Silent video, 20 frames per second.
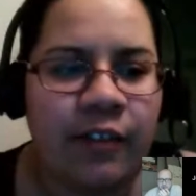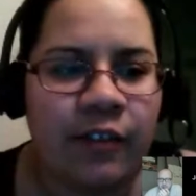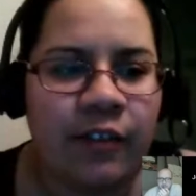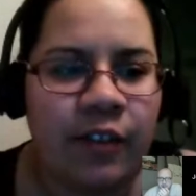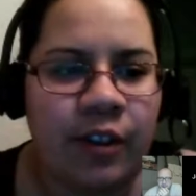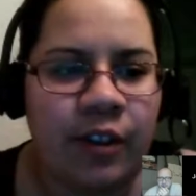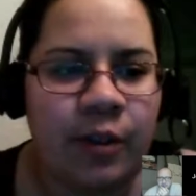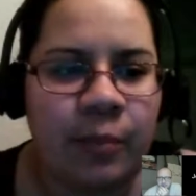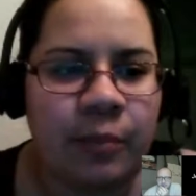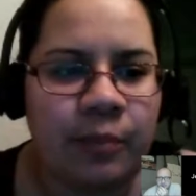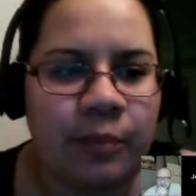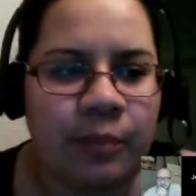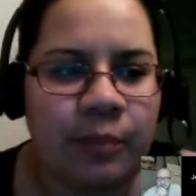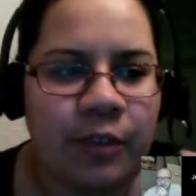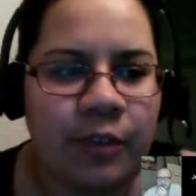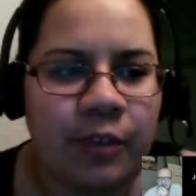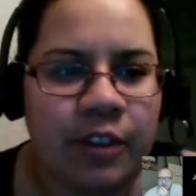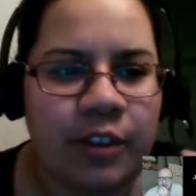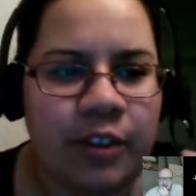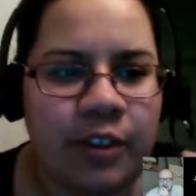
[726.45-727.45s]
And
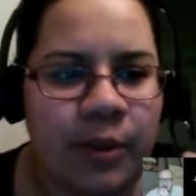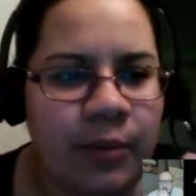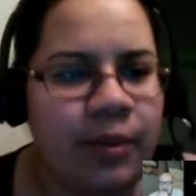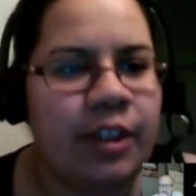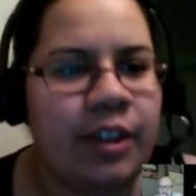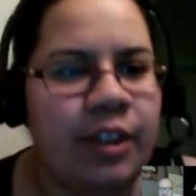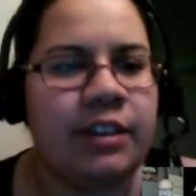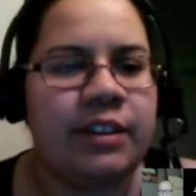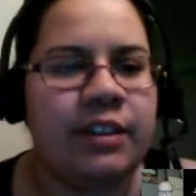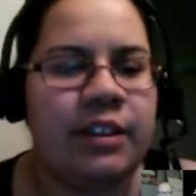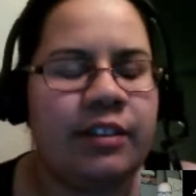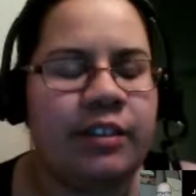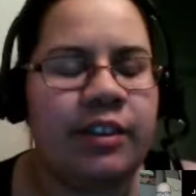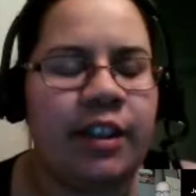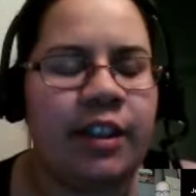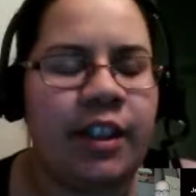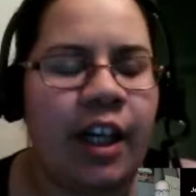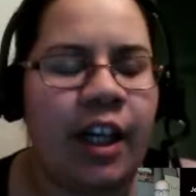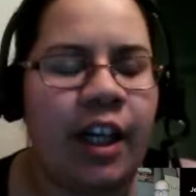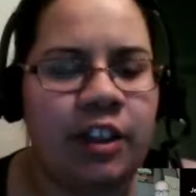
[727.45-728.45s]
so things just
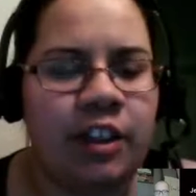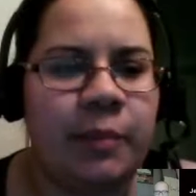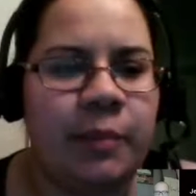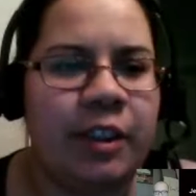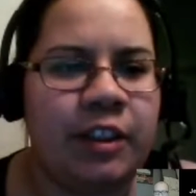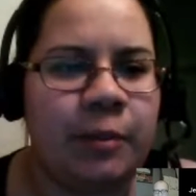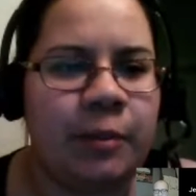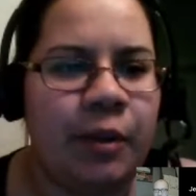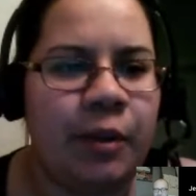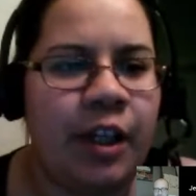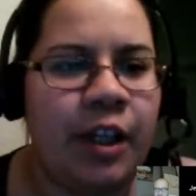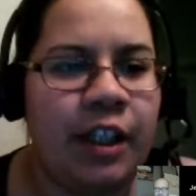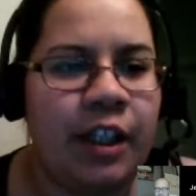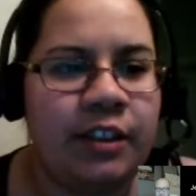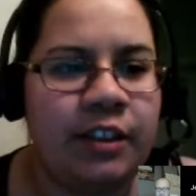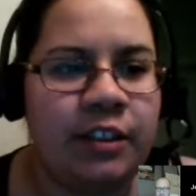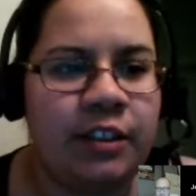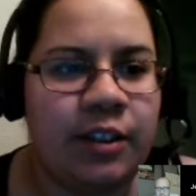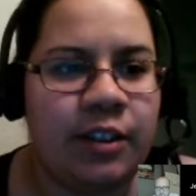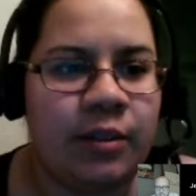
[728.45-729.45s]
catch her by surprise.
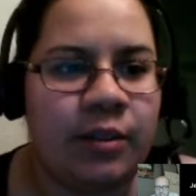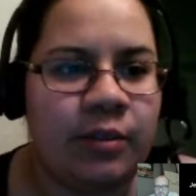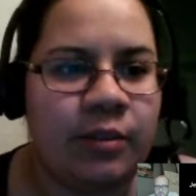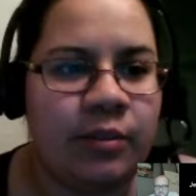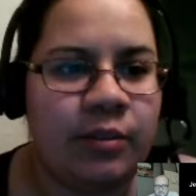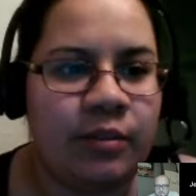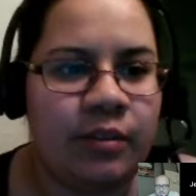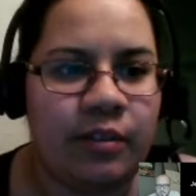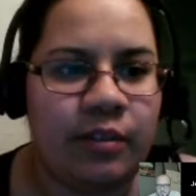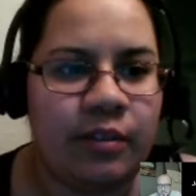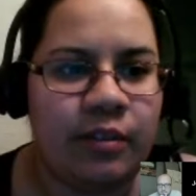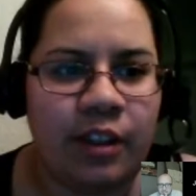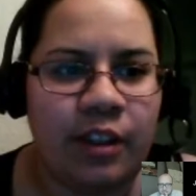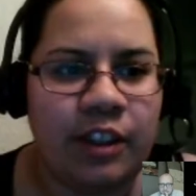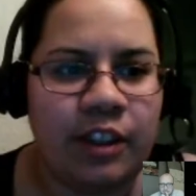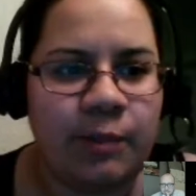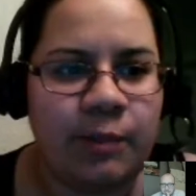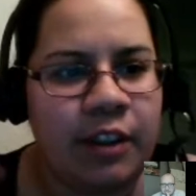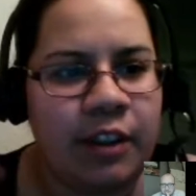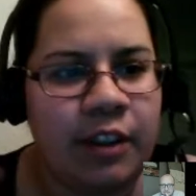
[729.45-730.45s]
So the
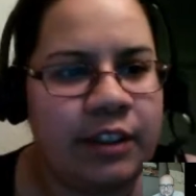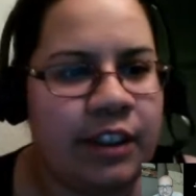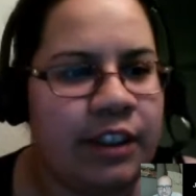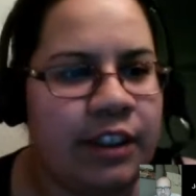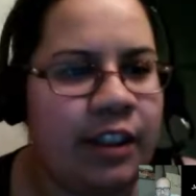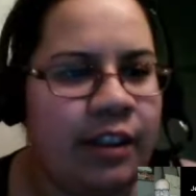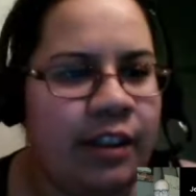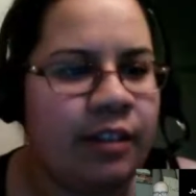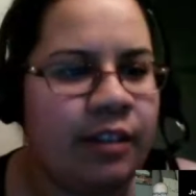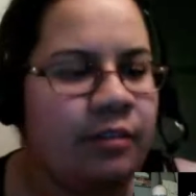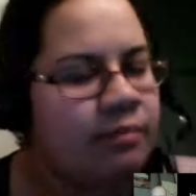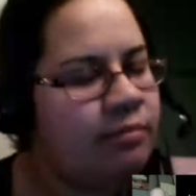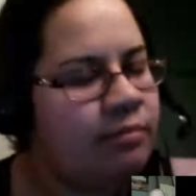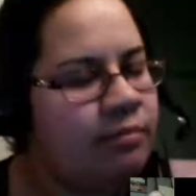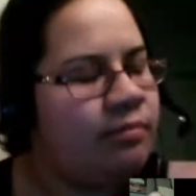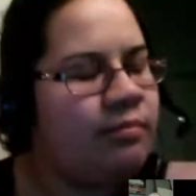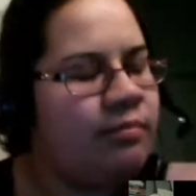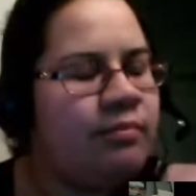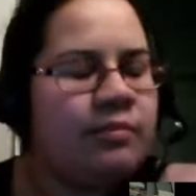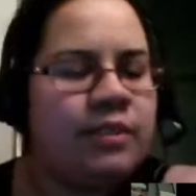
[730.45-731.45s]
smallest detail
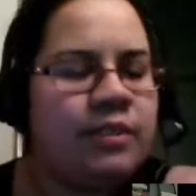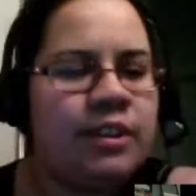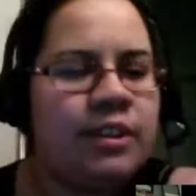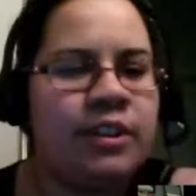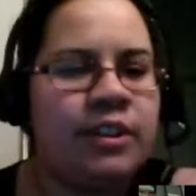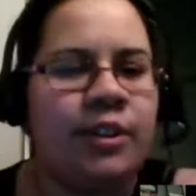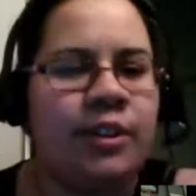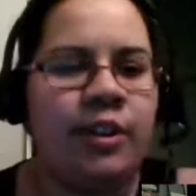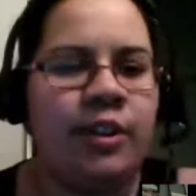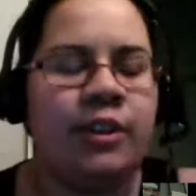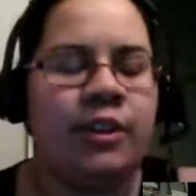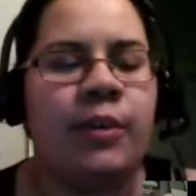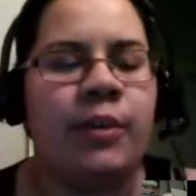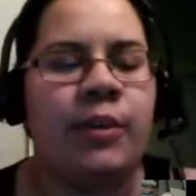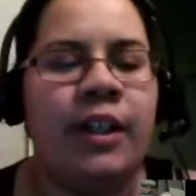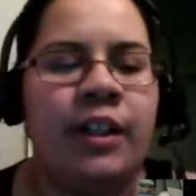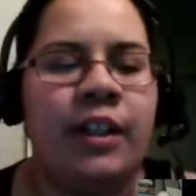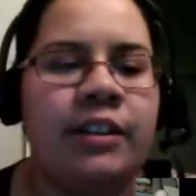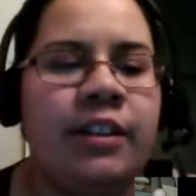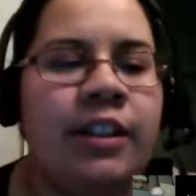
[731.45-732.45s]
she'll notice
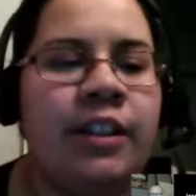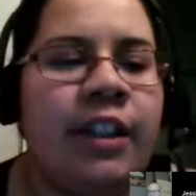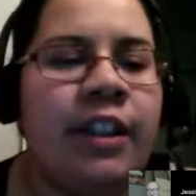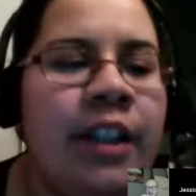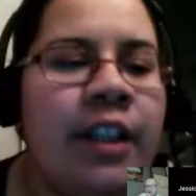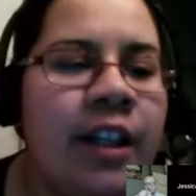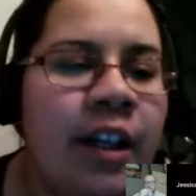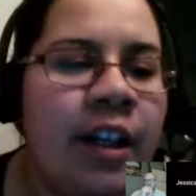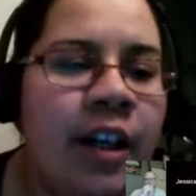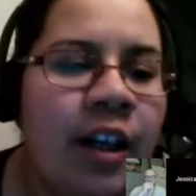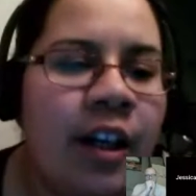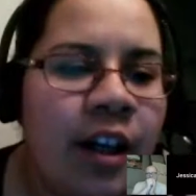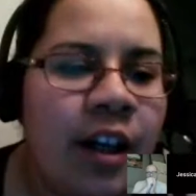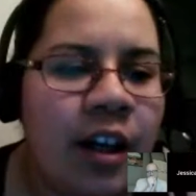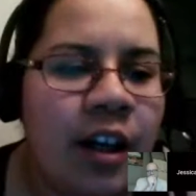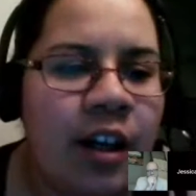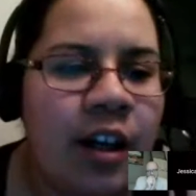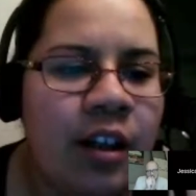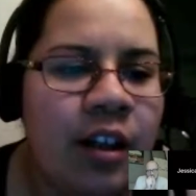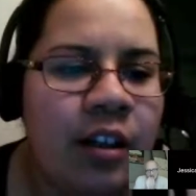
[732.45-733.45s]
quite easily.
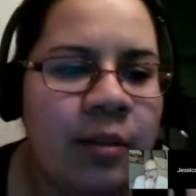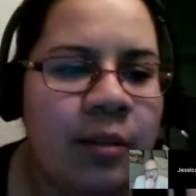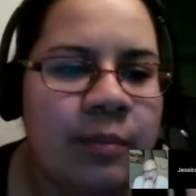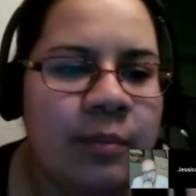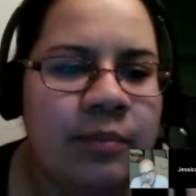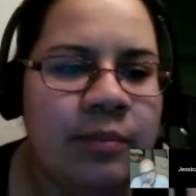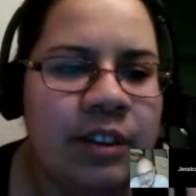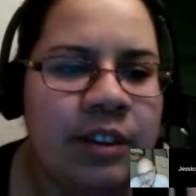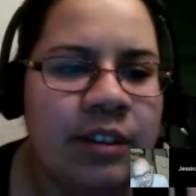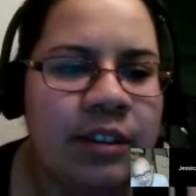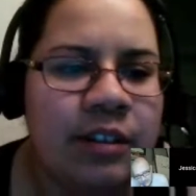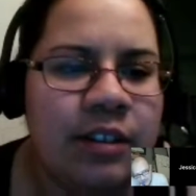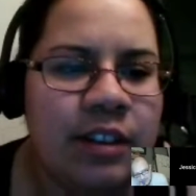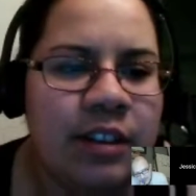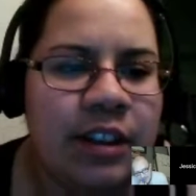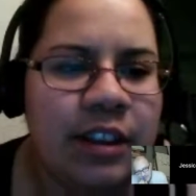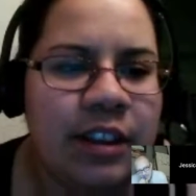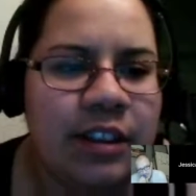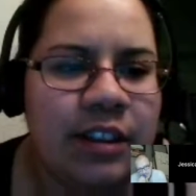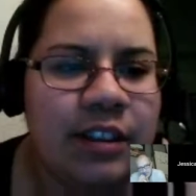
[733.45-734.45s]
Mm-hmm.
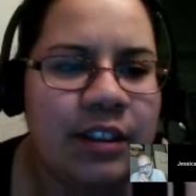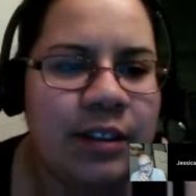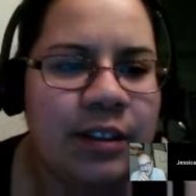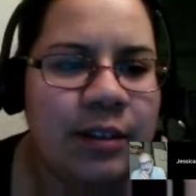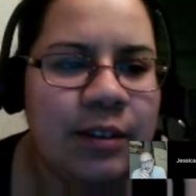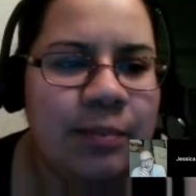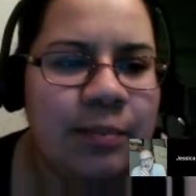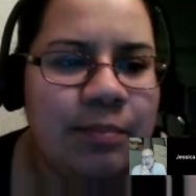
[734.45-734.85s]
She's